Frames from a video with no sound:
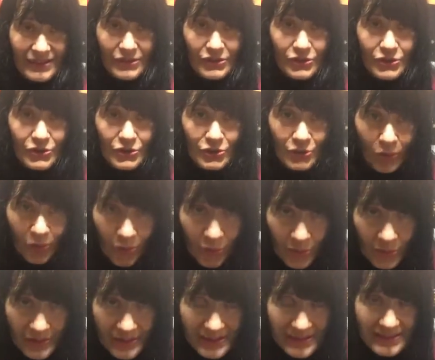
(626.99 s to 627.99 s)

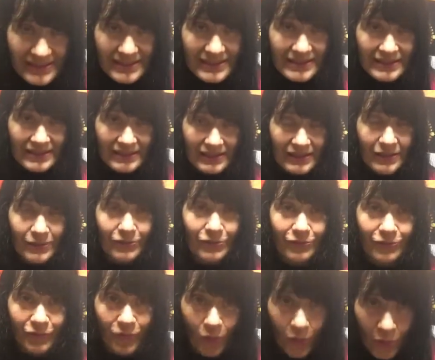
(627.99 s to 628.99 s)
source
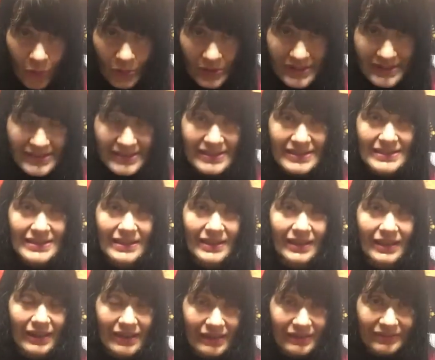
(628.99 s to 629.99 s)
force
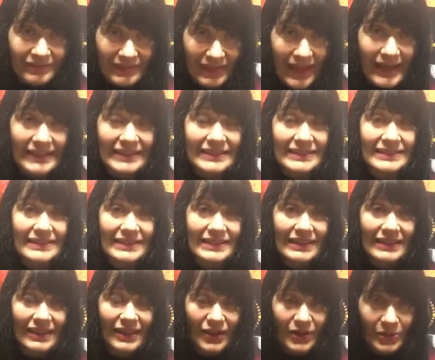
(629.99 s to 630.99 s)
of light
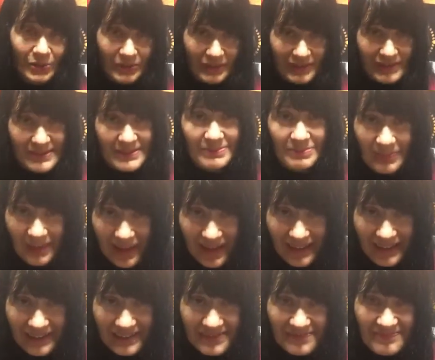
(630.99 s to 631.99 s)
on this
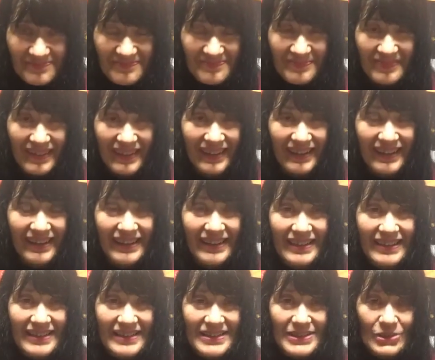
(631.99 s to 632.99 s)
plane.
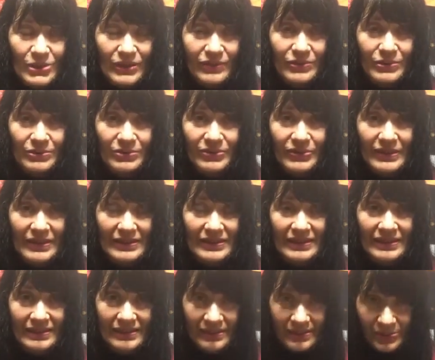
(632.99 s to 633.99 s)
So if you
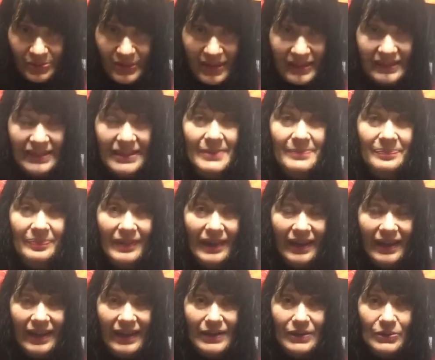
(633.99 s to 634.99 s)
feel ready
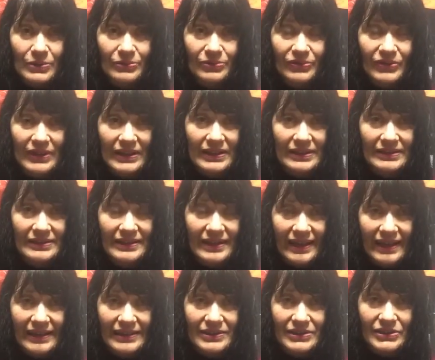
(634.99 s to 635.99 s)
and you feel
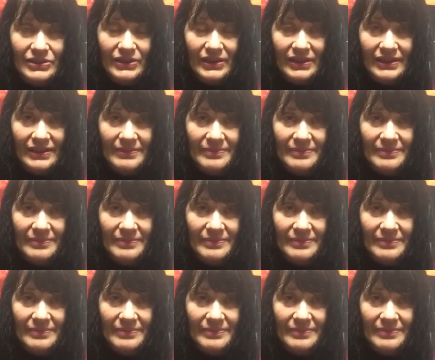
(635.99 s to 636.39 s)
that